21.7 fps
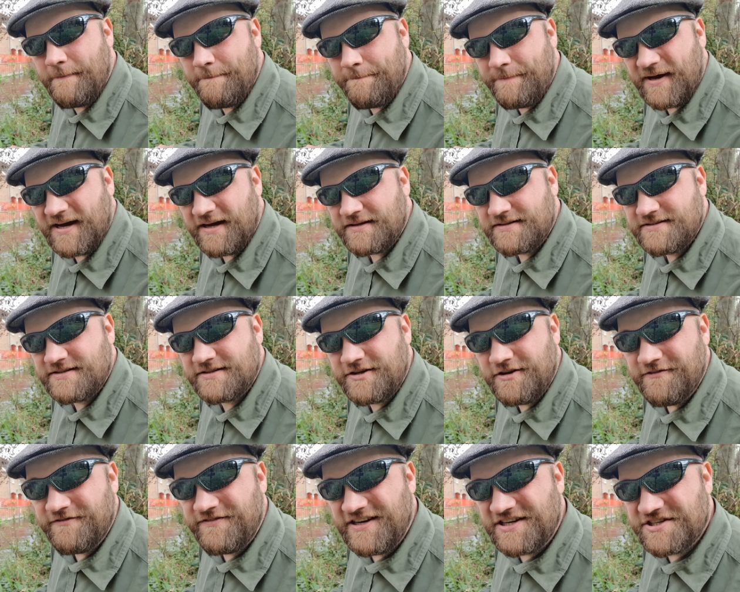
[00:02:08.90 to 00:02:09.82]
But,
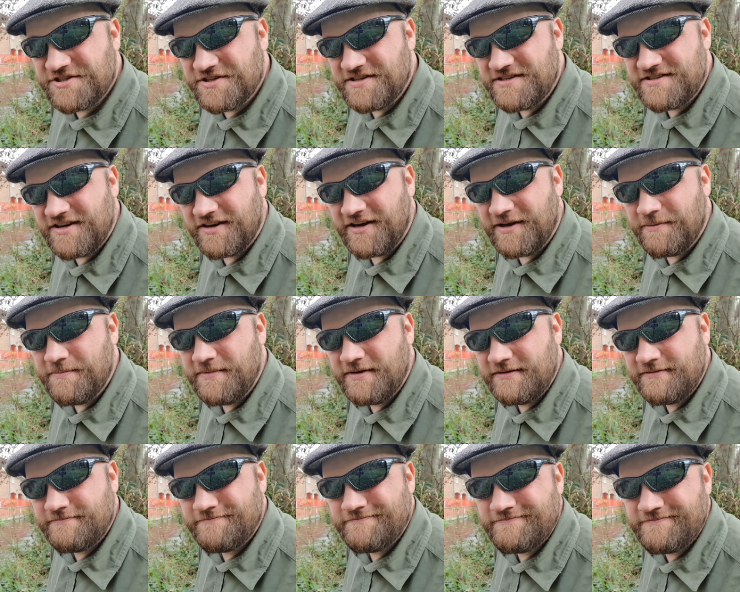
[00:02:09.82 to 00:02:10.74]
confession time,
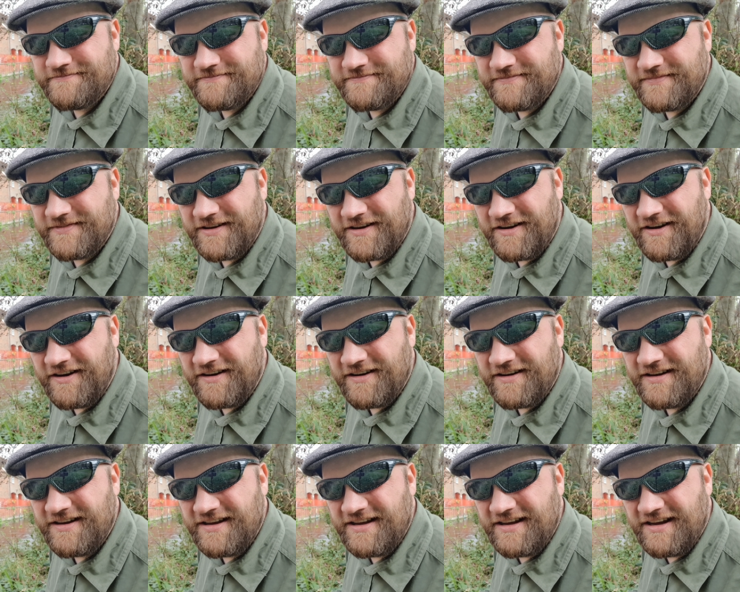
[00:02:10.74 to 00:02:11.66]

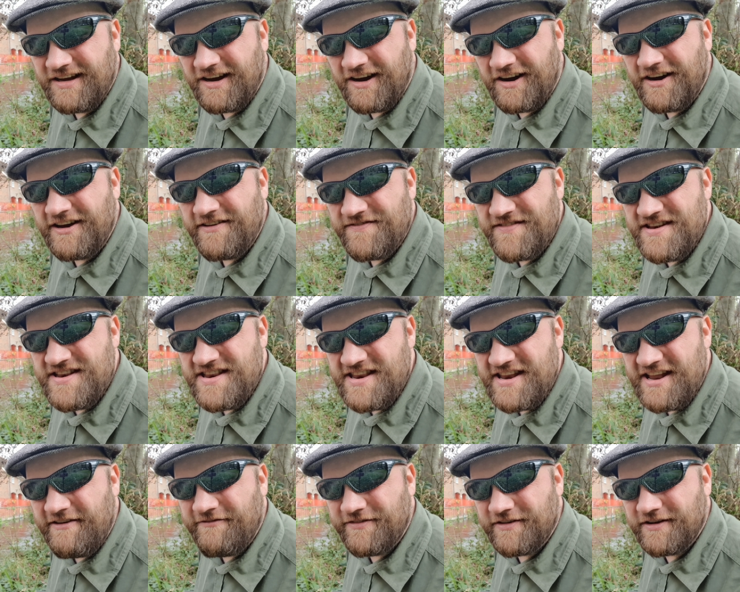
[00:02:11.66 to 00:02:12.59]
I've
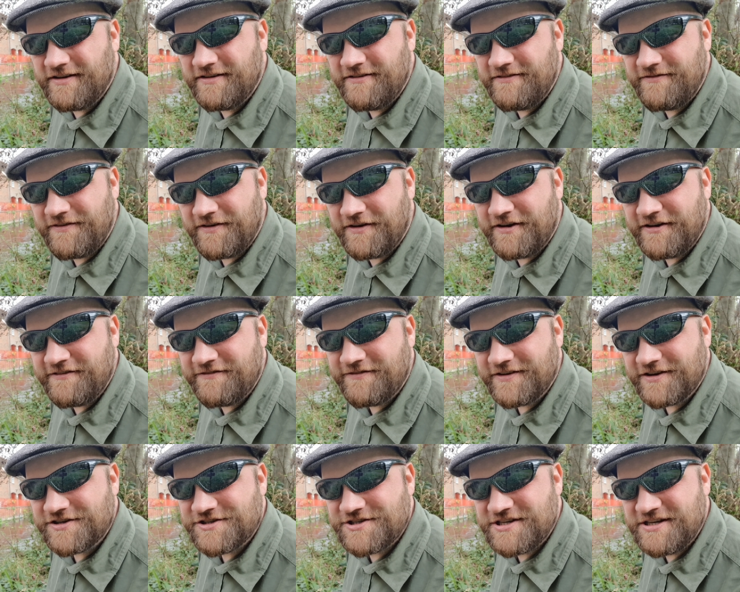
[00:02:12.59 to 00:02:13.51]
never fly
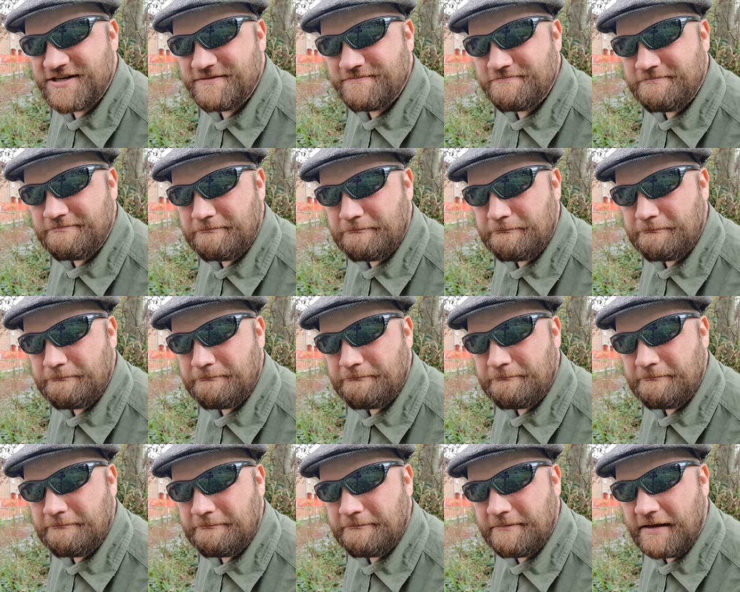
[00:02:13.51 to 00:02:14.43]
fished,
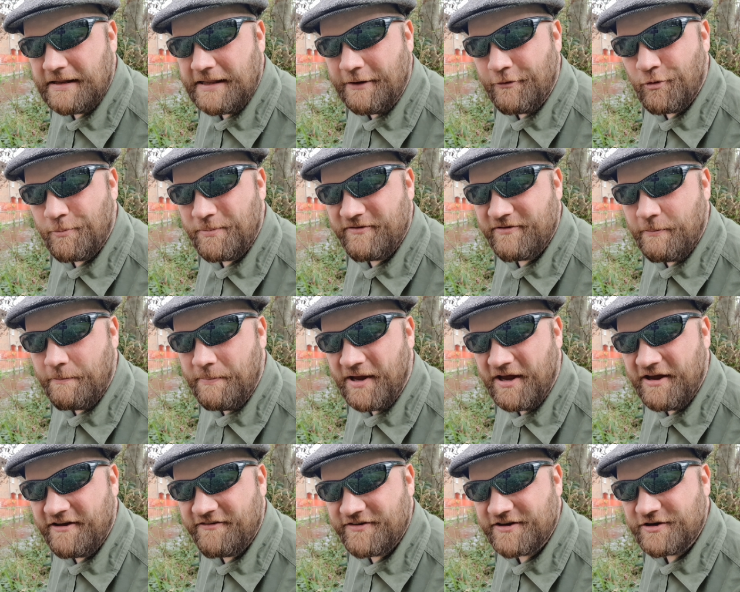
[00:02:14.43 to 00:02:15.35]
and that would be the
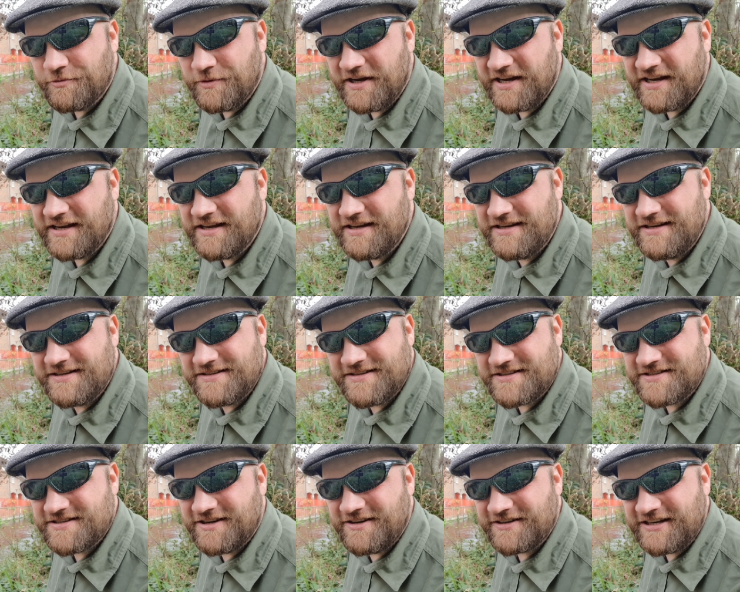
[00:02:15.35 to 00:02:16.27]
perfect way to
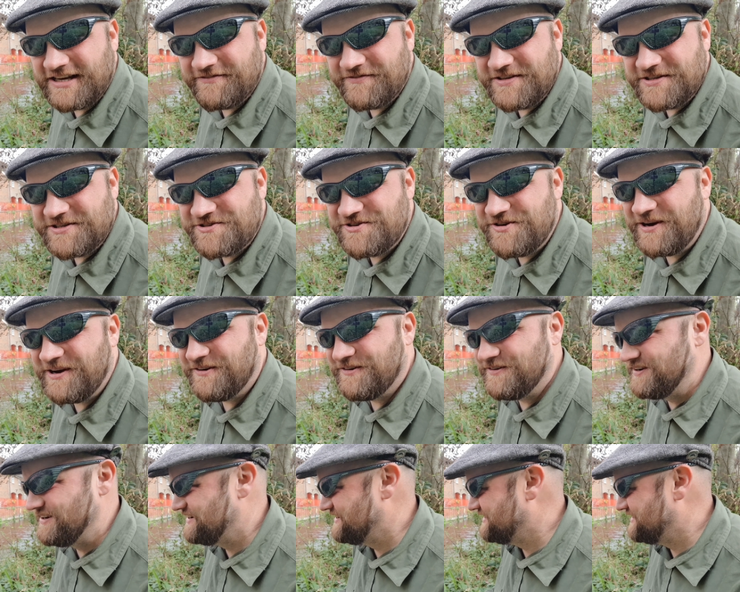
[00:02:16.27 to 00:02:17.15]
target these trout.